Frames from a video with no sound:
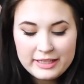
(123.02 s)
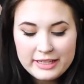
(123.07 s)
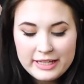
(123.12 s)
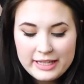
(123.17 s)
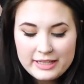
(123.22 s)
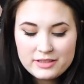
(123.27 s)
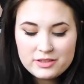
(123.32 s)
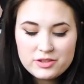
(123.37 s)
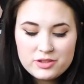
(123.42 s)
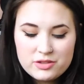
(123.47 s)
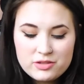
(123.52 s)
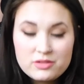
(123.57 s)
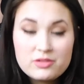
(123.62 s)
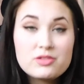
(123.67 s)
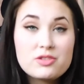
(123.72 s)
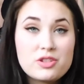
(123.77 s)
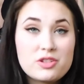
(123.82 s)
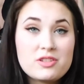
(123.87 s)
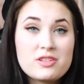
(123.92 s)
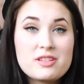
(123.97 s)
you get
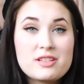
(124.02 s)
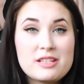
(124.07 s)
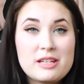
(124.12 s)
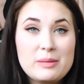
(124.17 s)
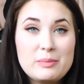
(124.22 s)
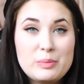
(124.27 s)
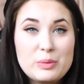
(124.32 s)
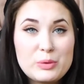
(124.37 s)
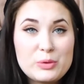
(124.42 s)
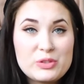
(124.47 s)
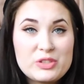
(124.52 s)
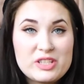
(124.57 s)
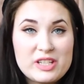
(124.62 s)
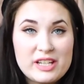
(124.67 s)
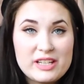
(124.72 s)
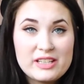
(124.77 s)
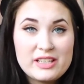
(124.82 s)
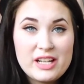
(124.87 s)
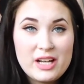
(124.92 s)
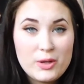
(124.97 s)
just the samples
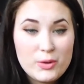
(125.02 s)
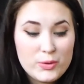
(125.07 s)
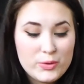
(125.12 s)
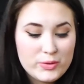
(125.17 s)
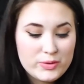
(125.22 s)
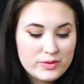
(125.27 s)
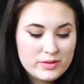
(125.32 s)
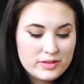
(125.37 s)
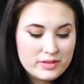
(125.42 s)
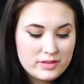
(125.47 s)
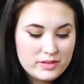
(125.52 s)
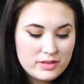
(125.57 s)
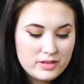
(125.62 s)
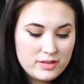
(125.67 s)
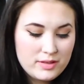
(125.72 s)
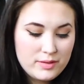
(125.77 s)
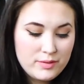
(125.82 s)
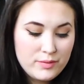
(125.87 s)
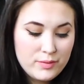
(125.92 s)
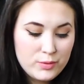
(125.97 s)
and now
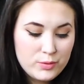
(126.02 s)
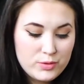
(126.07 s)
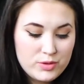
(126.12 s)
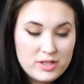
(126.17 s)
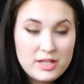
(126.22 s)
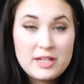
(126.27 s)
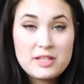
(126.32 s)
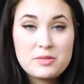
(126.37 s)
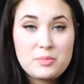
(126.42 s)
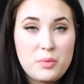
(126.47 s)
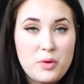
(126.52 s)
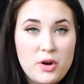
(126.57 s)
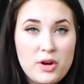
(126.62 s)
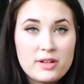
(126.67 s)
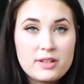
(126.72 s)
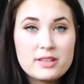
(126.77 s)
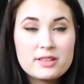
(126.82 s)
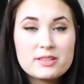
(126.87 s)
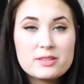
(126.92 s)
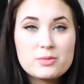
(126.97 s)
a full-size
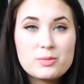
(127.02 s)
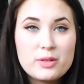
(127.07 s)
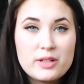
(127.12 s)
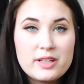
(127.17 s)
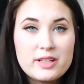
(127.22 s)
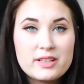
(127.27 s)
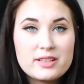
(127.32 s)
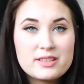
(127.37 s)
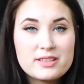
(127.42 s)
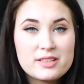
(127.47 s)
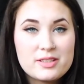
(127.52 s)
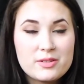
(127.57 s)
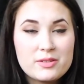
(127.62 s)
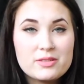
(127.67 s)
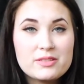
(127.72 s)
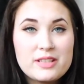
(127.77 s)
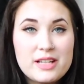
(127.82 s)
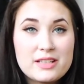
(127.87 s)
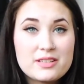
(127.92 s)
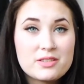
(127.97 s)
product with it, so
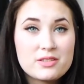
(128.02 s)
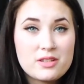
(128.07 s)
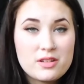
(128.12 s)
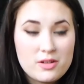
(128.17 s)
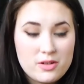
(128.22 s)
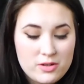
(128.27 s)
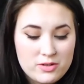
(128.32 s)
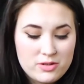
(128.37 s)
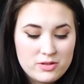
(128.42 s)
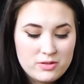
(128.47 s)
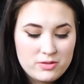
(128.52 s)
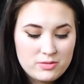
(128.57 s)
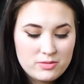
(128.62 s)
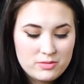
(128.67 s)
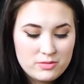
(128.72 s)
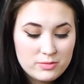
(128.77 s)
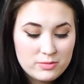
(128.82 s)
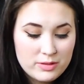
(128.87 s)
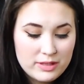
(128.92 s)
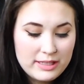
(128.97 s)
that's also
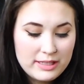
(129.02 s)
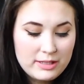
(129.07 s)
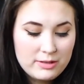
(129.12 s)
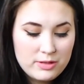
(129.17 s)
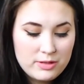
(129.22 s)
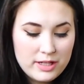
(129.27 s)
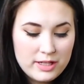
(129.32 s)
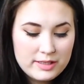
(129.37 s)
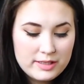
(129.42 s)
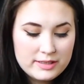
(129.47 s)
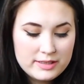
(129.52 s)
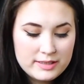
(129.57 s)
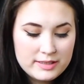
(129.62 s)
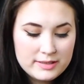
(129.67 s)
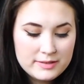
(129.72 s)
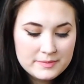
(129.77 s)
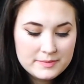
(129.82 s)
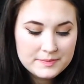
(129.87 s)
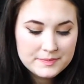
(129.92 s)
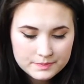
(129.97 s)
really great.
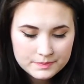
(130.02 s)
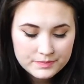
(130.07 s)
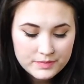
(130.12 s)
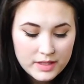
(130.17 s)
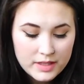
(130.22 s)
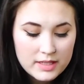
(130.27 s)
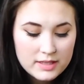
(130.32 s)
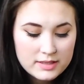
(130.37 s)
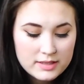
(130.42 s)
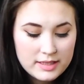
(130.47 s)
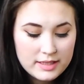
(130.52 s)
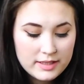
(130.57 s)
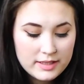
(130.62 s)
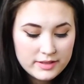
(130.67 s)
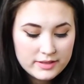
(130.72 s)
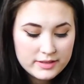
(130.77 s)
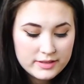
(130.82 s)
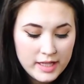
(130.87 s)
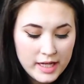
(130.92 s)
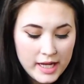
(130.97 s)

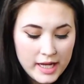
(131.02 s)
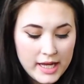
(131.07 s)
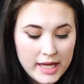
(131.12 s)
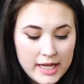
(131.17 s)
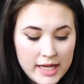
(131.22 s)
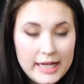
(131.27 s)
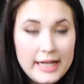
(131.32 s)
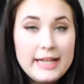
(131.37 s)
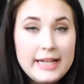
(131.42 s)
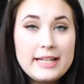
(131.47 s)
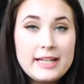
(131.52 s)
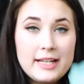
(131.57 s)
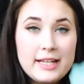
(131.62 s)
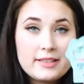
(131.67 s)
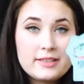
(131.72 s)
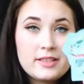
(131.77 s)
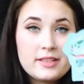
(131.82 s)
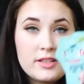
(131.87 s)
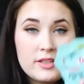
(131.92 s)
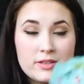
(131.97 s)
Second, I
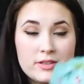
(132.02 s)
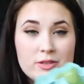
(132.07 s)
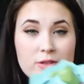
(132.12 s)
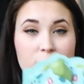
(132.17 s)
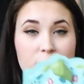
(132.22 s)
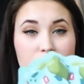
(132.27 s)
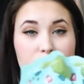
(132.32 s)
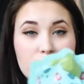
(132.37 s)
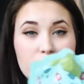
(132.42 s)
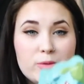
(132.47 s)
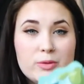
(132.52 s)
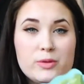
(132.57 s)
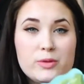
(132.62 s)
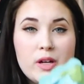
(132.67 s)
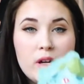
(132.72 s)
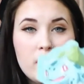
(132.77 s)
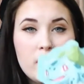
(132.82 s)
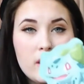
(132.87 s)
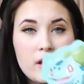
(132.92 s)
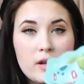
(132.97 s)
got two
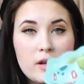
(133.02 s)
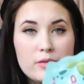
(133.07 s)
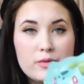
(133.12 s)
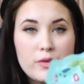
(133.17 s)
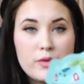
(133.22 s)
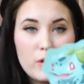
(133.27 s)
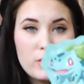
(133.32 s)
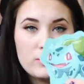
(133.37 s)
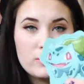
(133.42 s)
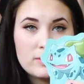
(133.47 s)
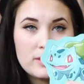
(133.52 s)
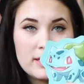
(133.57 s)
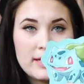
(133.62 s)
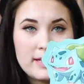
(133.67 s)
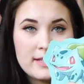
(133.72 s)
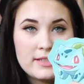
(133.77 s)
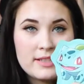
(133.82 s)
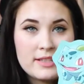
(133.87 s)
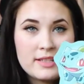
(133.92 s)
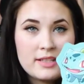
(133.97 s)
foam
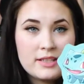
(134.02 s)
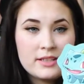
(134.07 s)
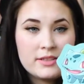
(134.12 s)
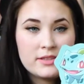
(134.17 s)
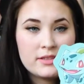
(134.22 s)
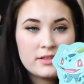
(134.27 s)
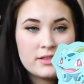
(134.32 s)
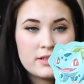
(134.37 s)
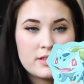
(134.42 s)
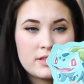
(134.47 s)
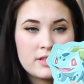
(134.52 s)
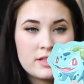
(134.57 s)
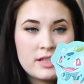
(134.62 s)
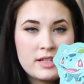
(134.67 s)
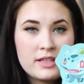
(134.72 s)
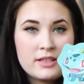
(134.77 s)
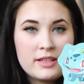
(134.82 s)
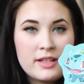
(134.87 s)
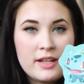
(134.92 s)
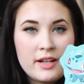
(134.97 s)
cleansing
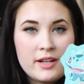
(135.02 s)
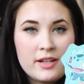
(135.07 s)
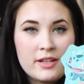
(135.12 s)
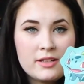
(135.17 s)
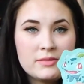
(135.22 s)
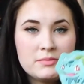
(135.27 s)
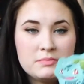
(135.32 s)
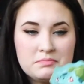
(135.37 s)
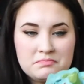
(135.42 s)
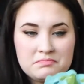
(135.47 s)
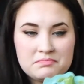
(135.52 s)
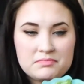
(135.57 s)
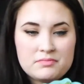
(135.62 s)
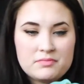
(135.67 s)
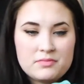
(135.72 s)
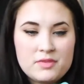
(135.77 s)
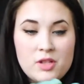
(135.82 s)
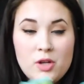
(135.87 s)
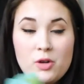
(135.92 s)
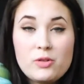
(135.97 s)
skincare
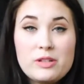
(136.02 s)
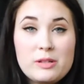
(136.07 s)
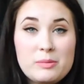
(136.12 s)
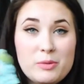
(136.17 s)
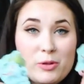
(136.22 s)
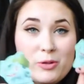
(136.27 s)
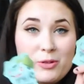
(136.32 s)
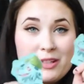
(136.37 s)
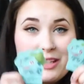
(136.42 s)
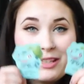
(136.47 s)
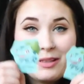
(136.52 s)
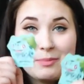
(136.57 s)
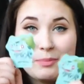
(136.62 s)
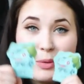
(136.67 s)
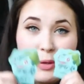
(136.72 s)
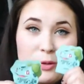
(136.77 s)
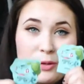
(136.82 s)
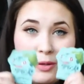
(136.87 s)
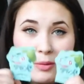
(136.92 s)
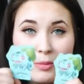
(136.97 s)
Tony Moly
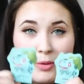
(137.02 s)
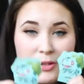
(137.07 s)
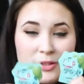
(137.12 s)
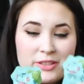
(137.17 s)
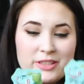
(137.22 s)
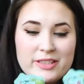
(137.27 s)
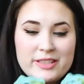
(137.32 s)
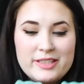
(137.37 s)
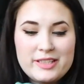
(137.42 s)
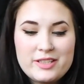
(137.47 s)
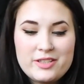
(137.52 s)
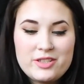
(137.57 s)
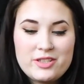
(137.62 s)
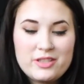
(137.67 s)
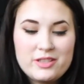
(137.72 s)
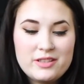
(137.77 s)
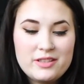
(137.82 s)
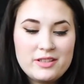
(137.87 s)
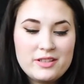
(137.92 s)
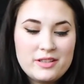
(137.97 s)
Pokemon
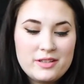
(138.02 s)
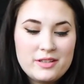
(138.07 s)
edition